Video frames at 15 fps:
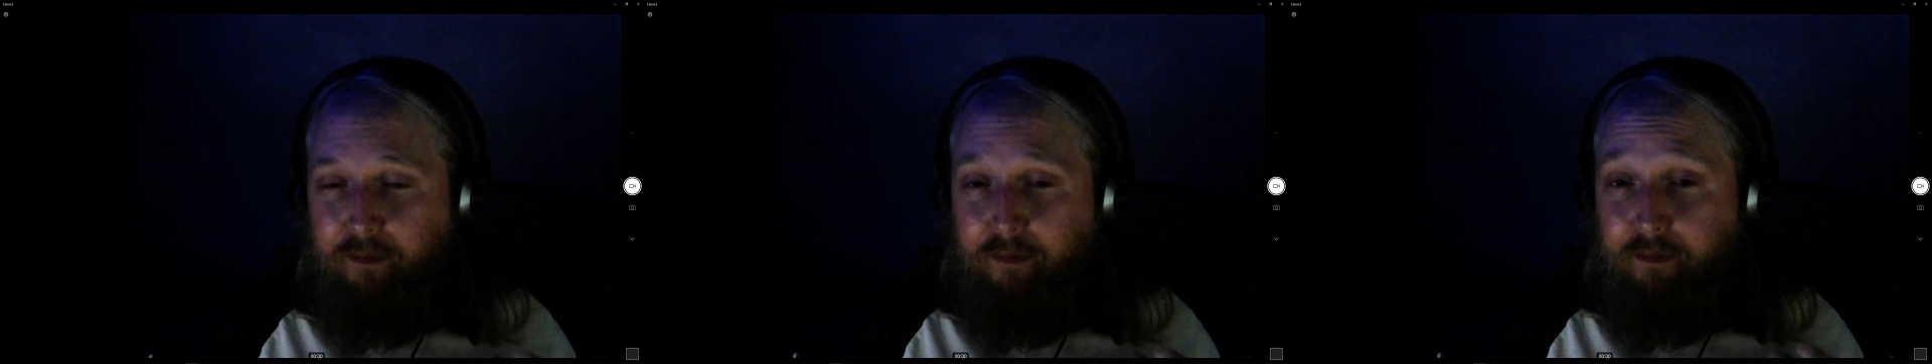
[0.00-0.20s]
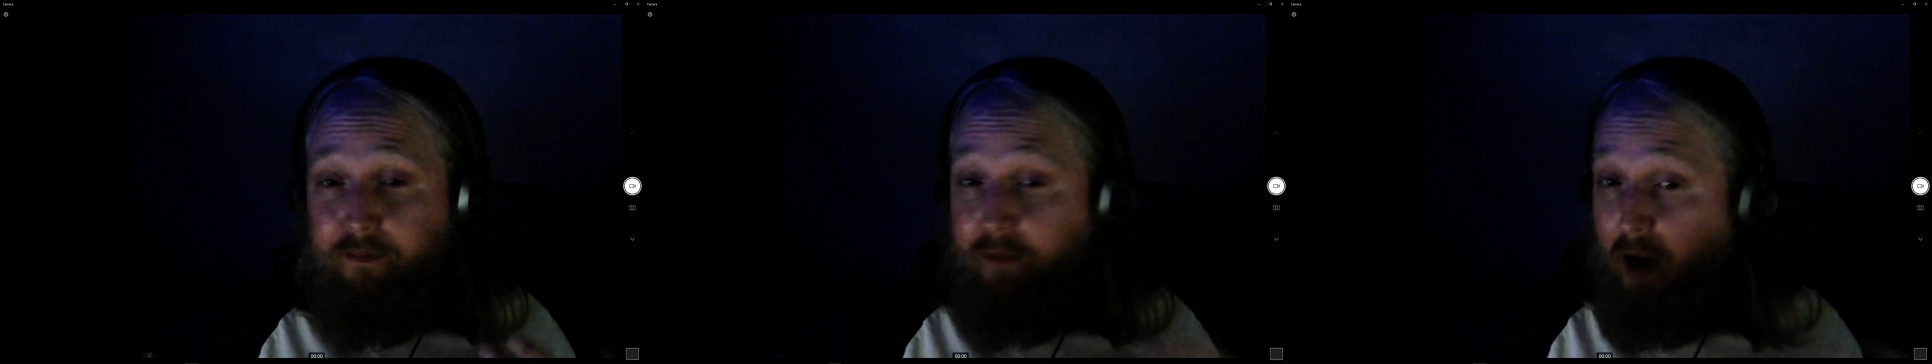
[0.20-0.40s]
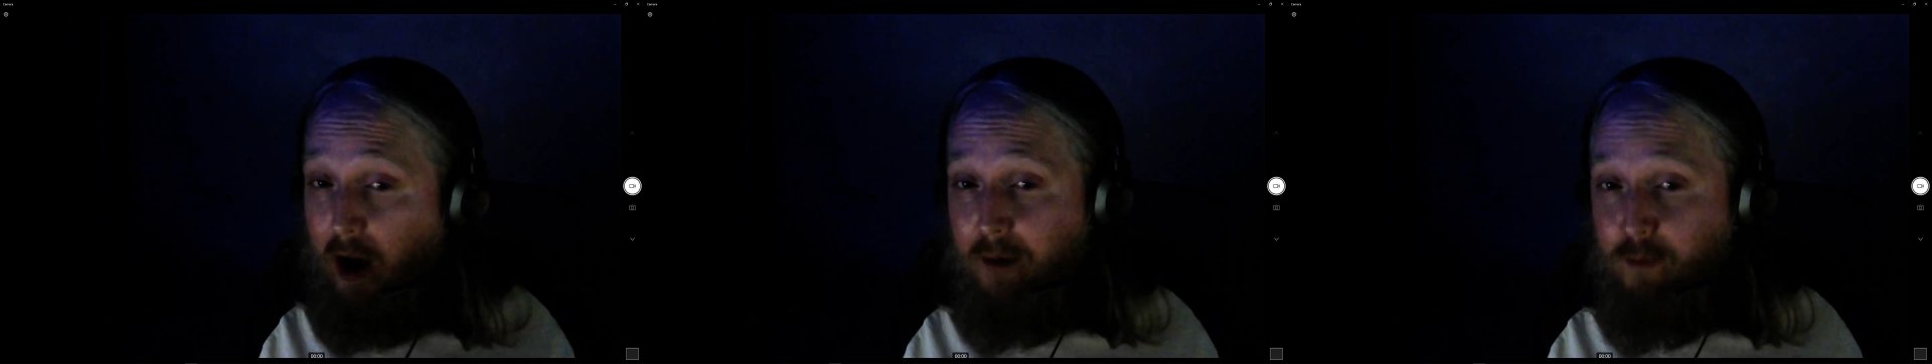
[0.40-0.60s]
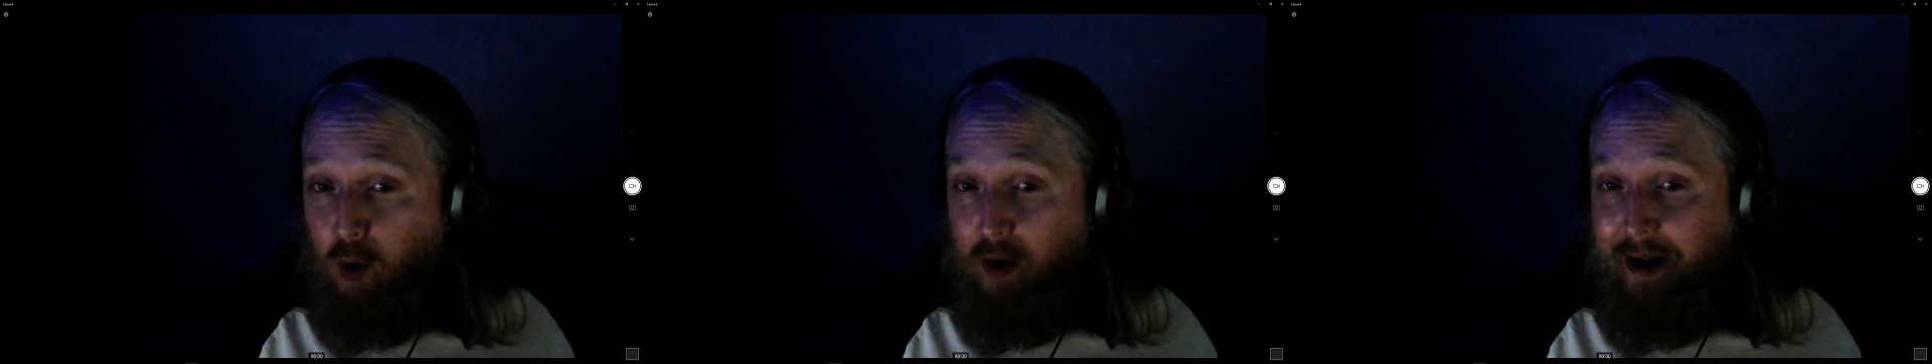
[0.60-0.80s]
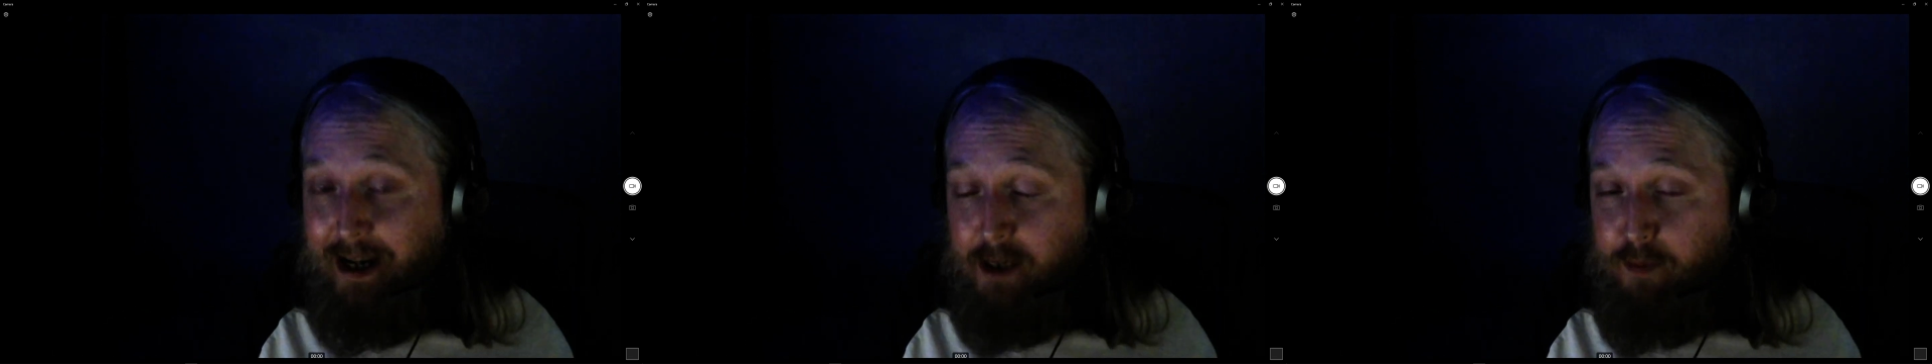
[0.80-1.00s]
now I'm not
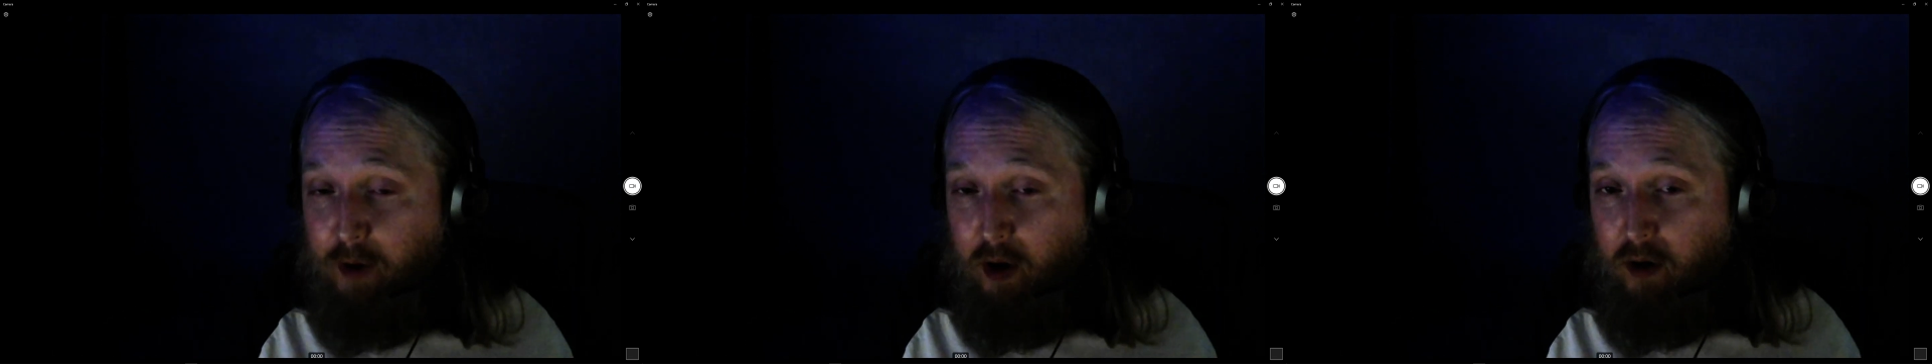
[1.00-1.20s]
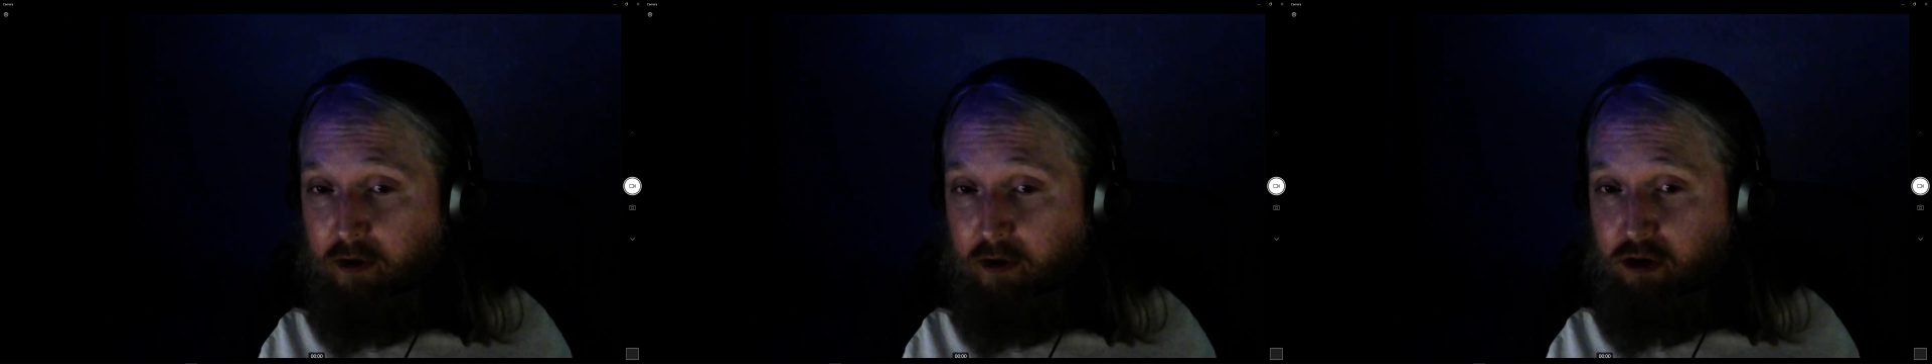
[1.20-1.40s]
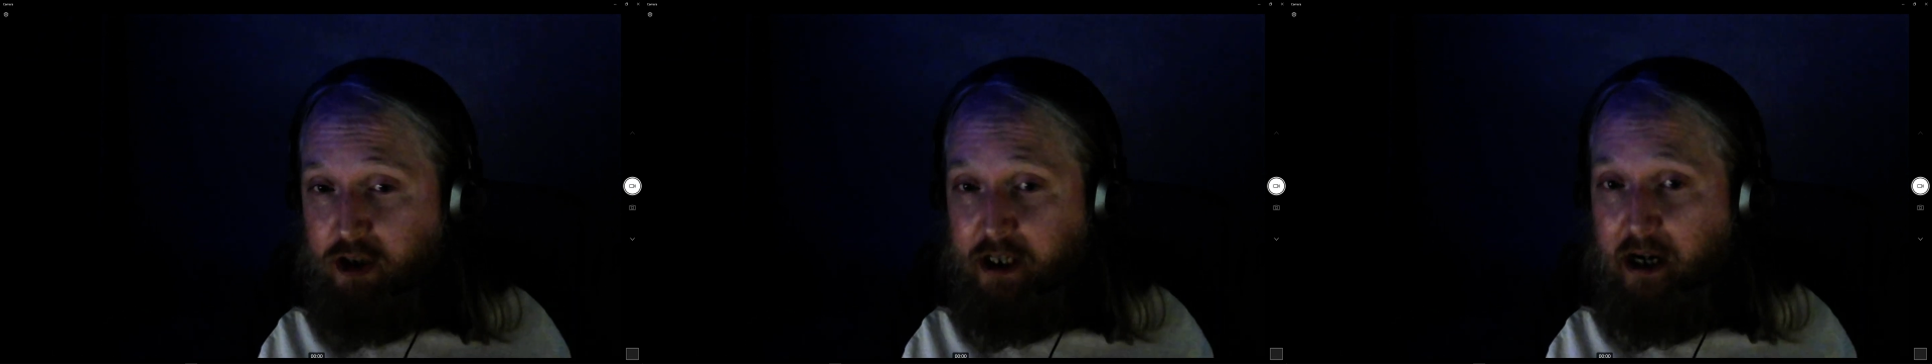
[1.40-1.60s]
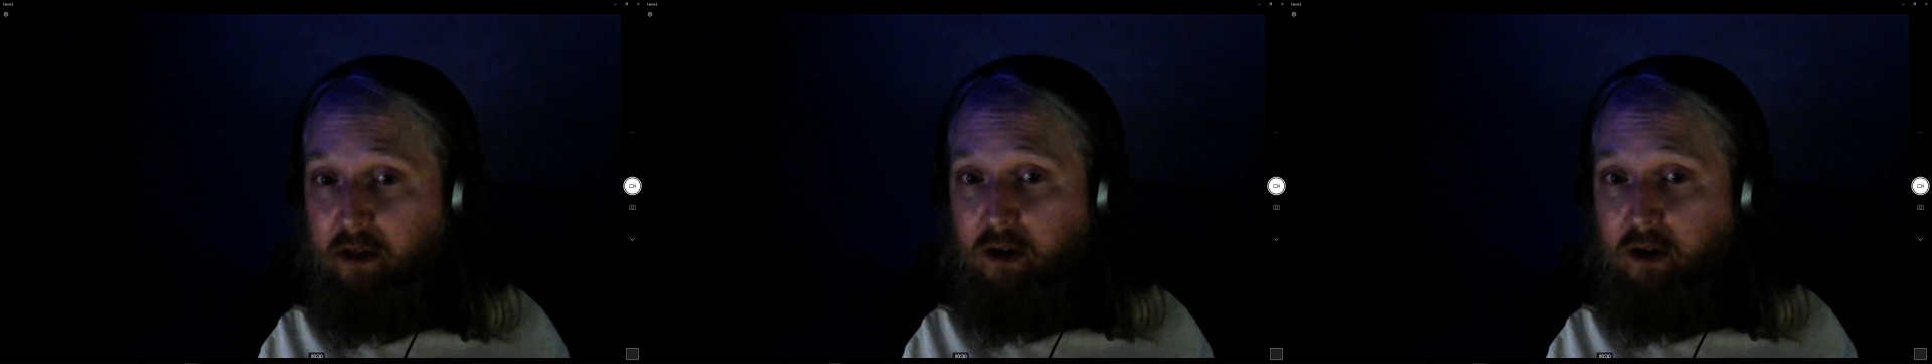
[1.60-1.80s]
an expert on Christian